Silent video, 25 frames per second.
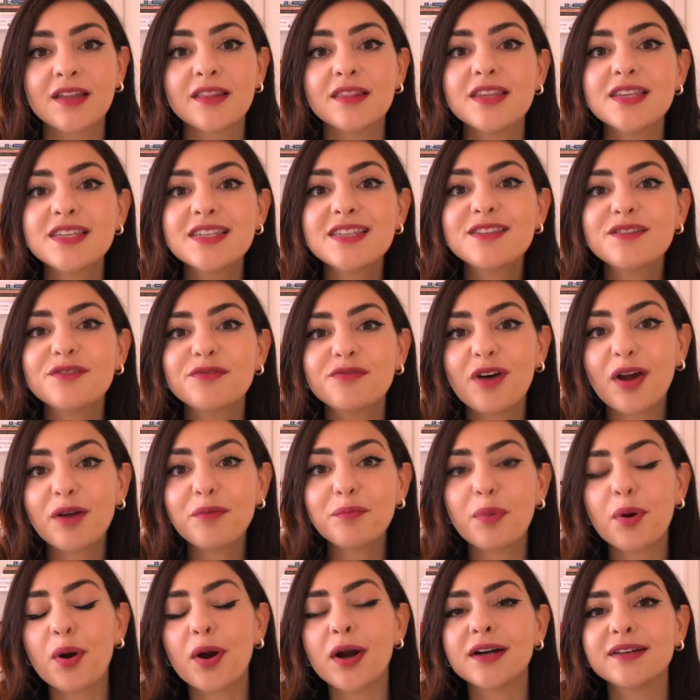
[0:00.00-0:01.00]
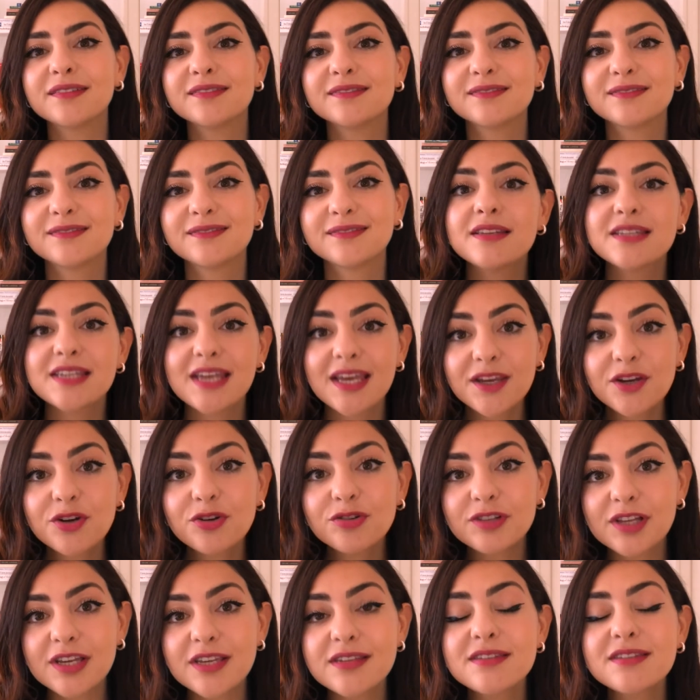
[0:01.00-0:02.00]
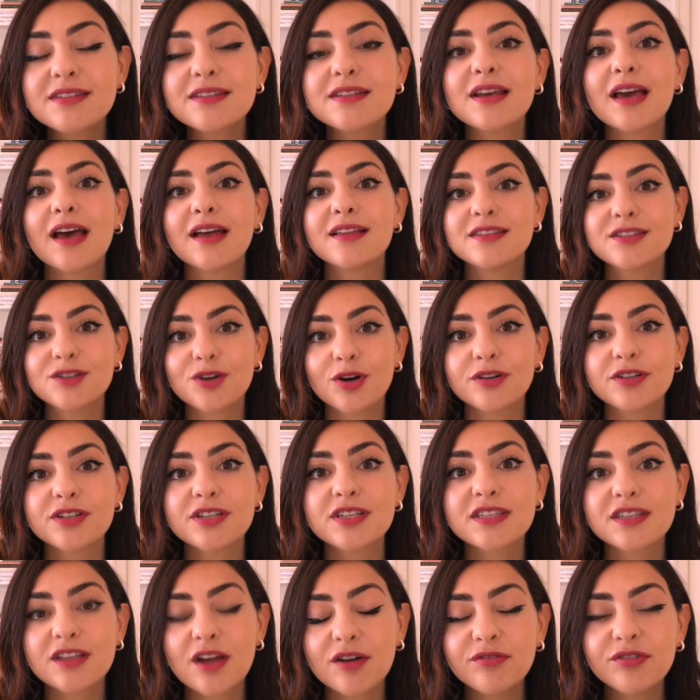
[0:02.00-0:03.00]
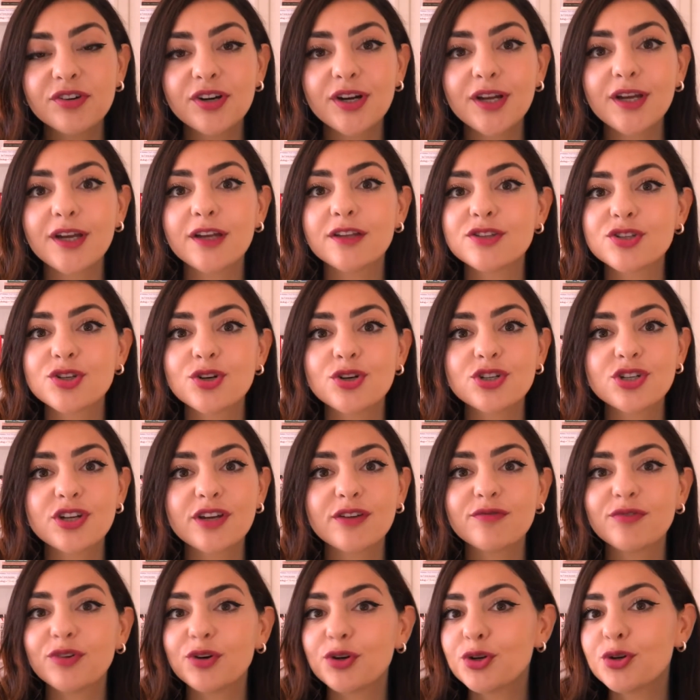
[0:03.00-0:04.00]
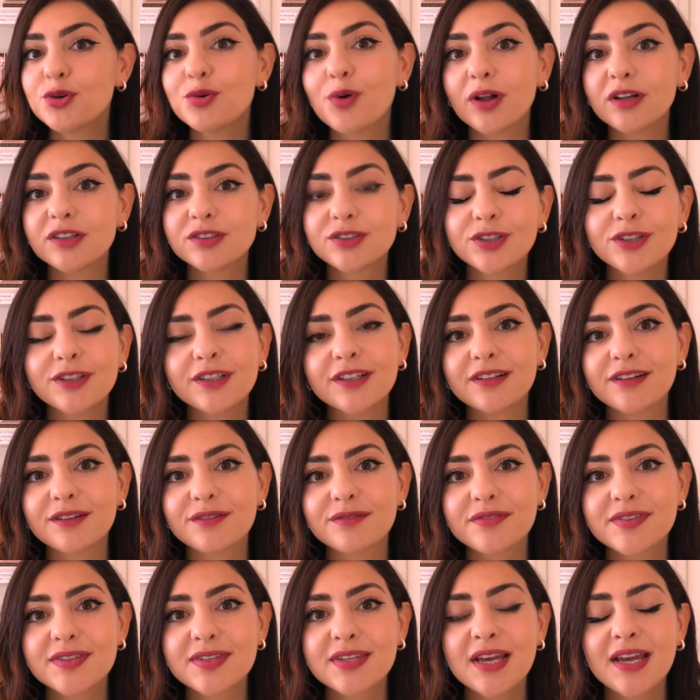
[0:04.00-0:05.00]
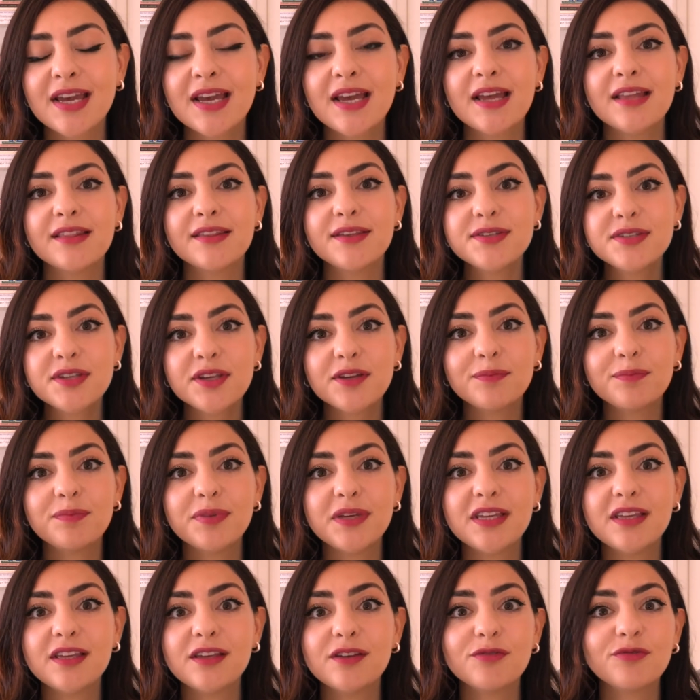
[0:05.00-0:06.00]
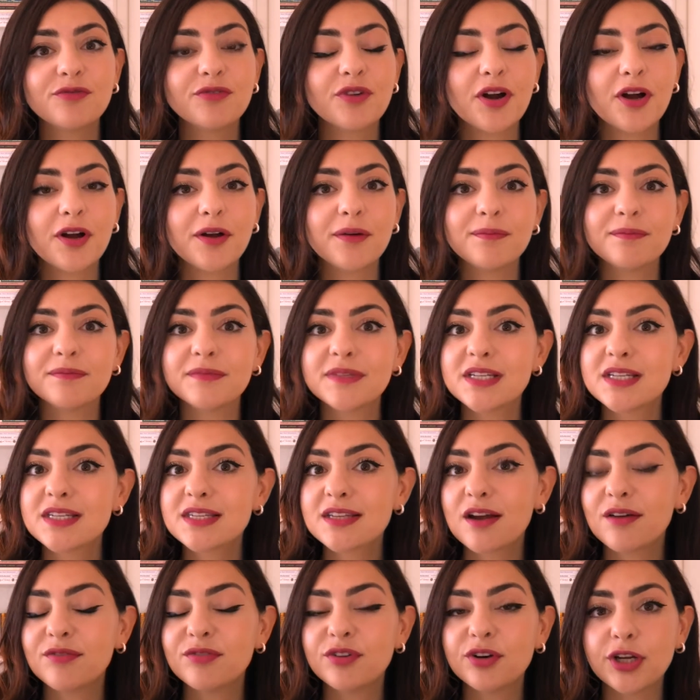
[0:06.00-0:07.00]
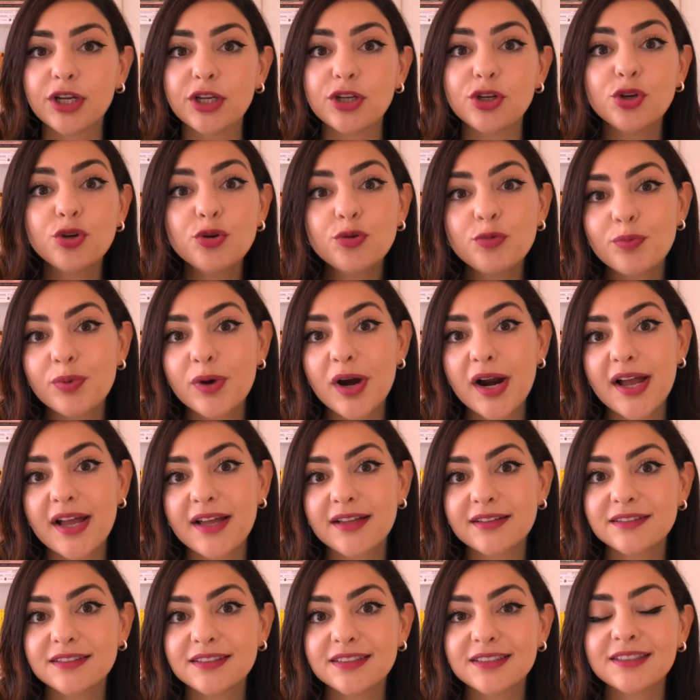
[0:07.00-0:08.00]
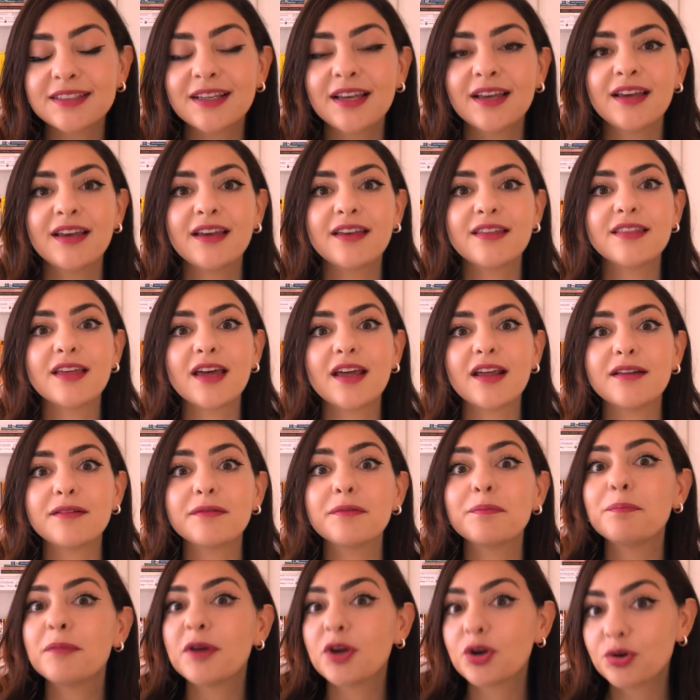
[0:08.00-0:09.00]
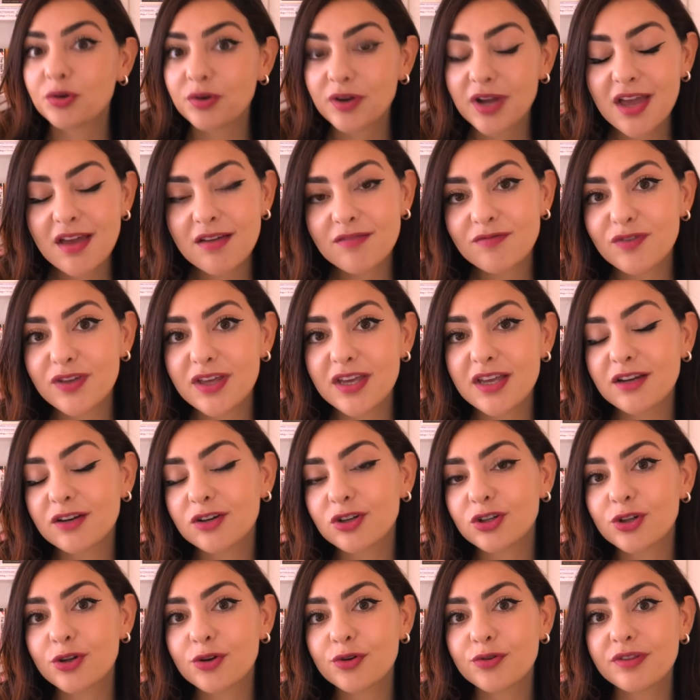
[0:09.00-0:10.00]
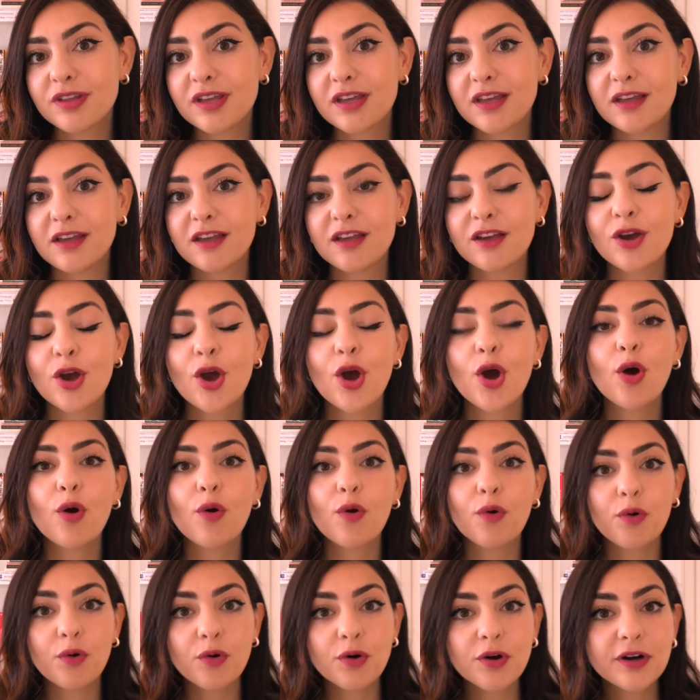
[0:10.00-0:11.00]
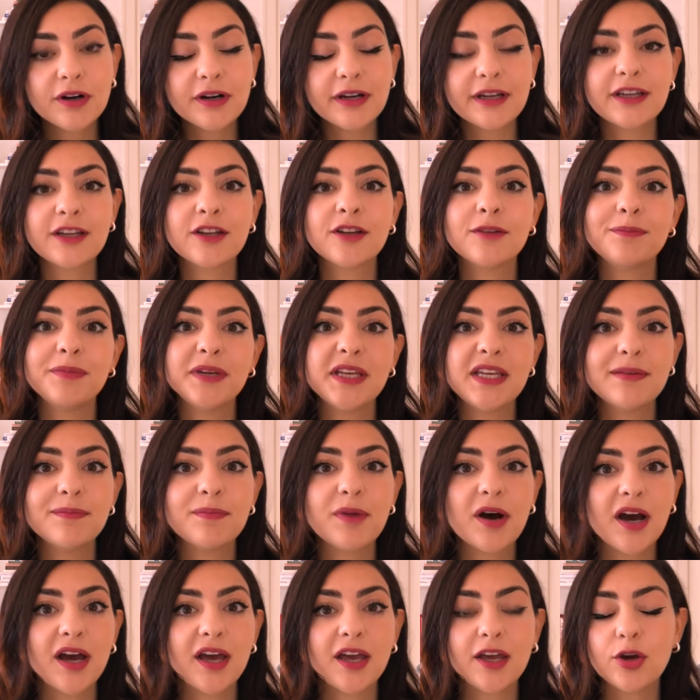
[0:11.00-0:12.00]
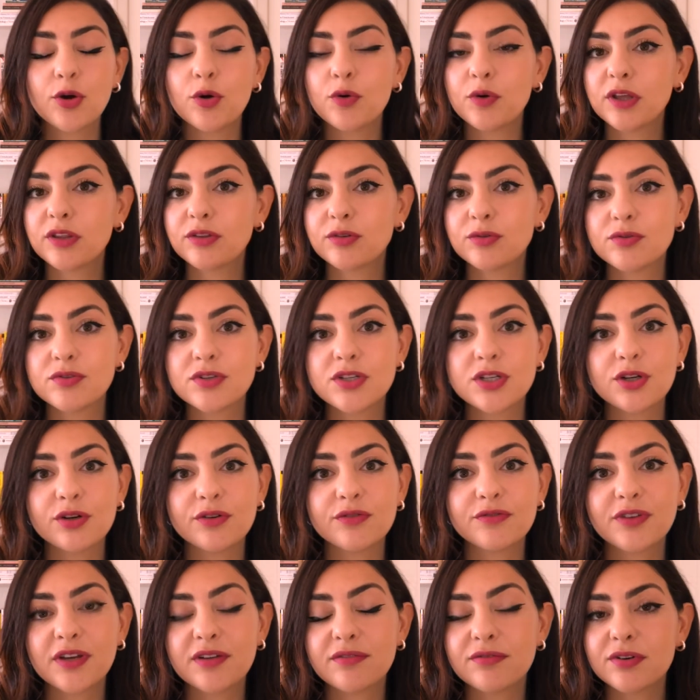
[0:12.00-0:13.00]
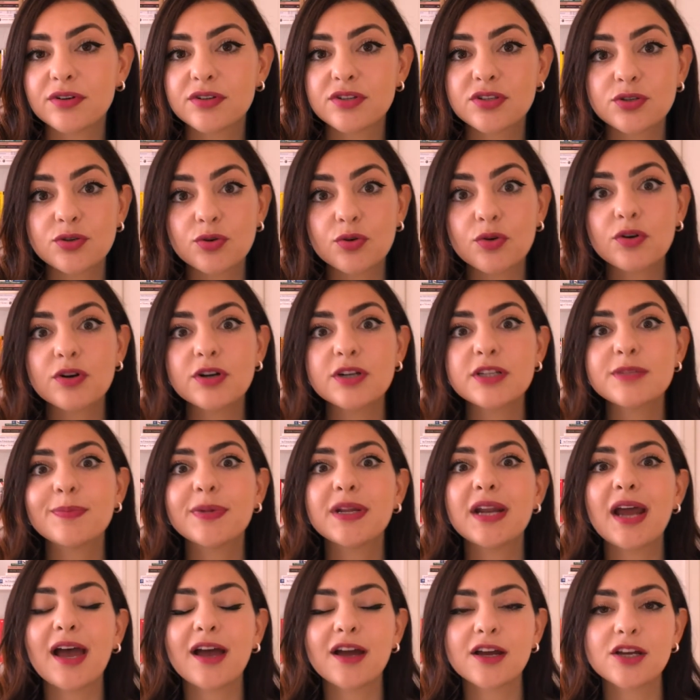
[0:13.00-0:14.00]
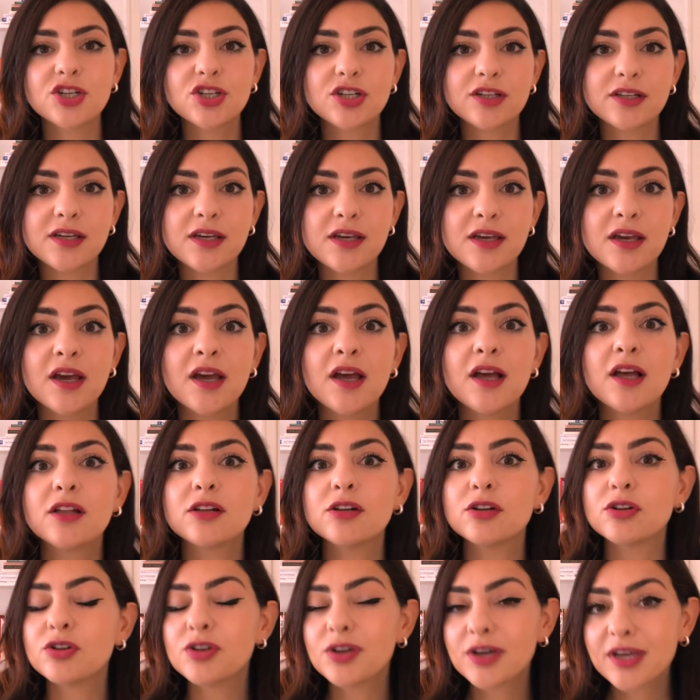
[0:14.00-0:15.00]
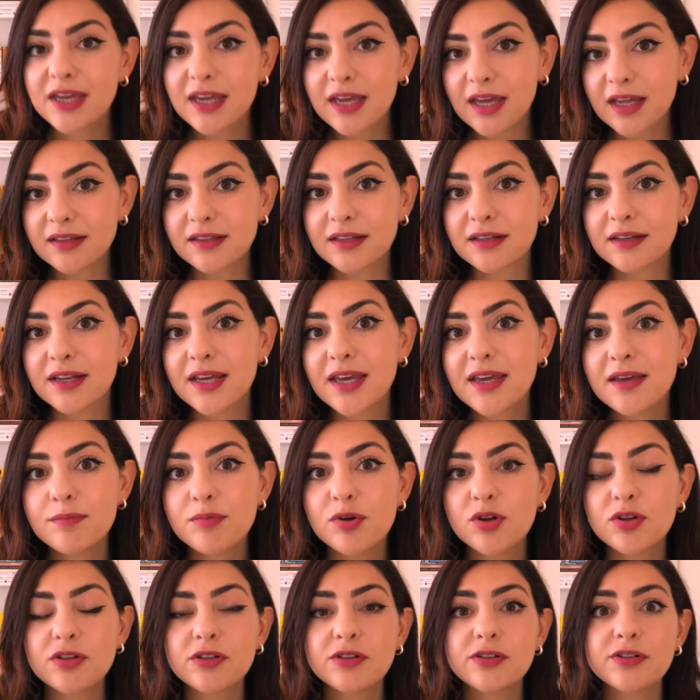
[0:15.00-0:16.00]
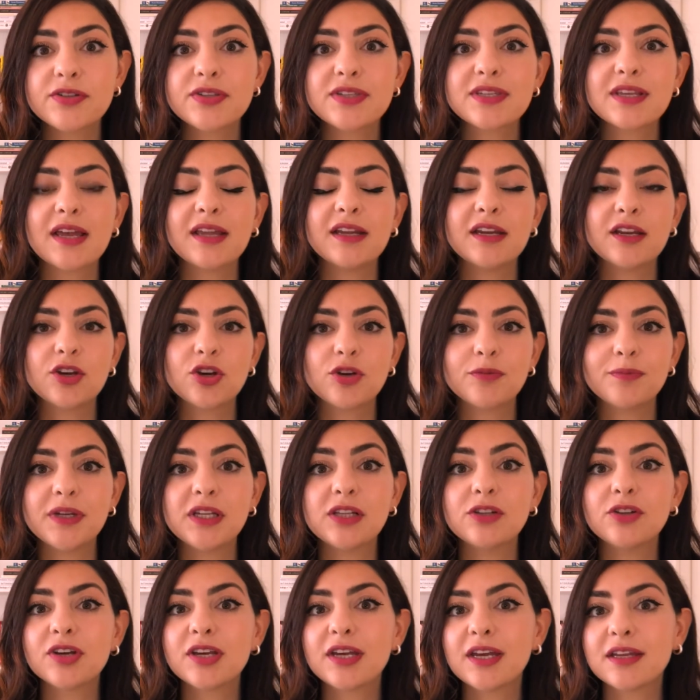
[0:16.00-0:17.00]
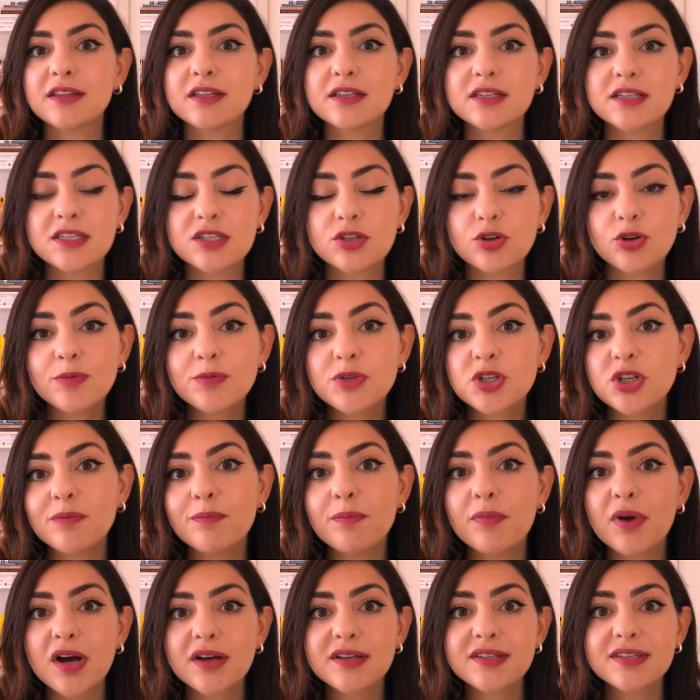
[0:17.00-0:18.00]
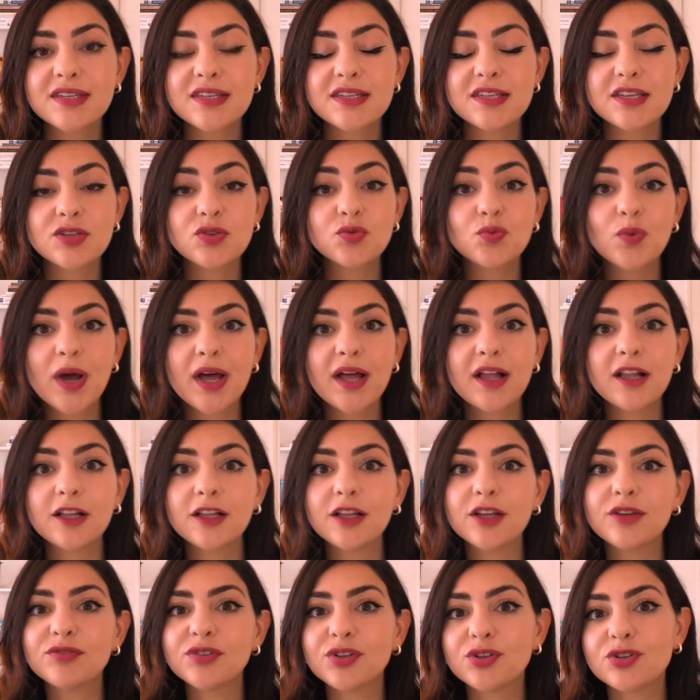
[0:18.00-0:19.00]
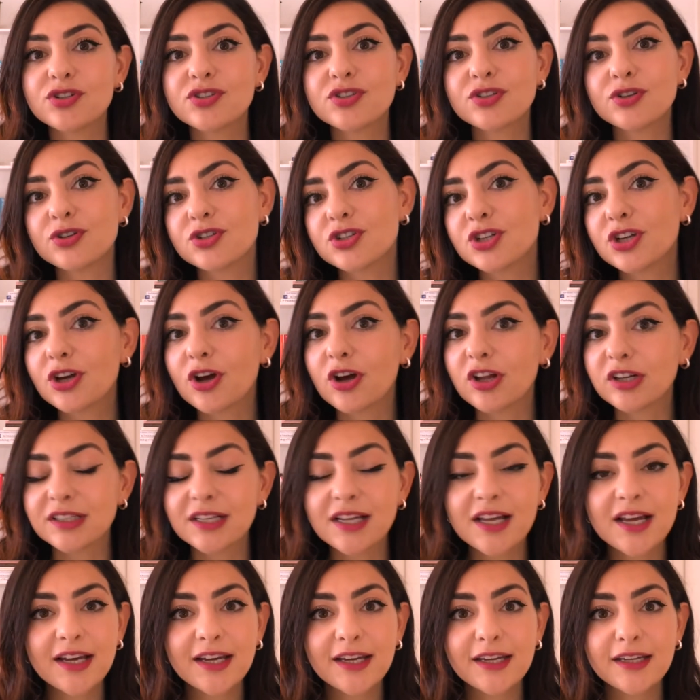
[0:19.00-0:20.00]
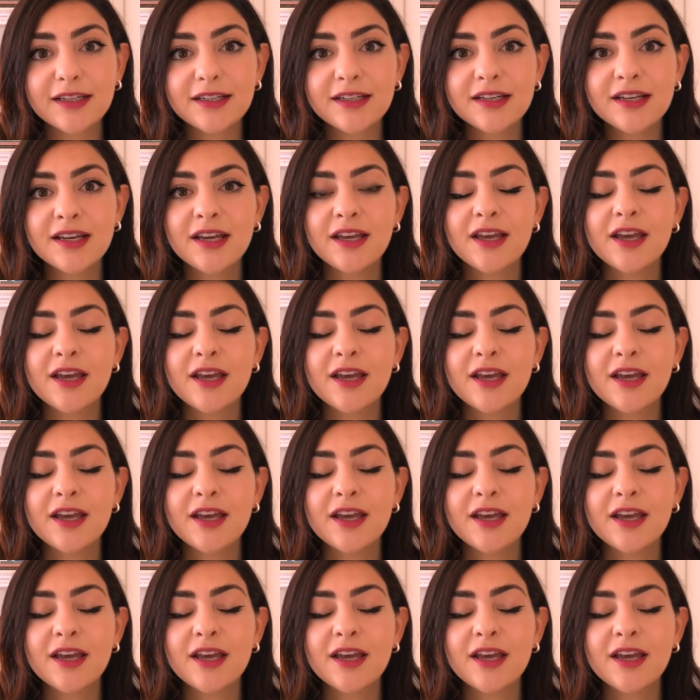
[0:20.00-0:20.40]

This is the fun part. Take your list and start discovering and searching for new alternatives. This could be from discovering new brands that create vegan clothing, or it could be by going through to your favorite stores, but actually looking at the labels, and it could be looking at the description boxes as well if you're searching online.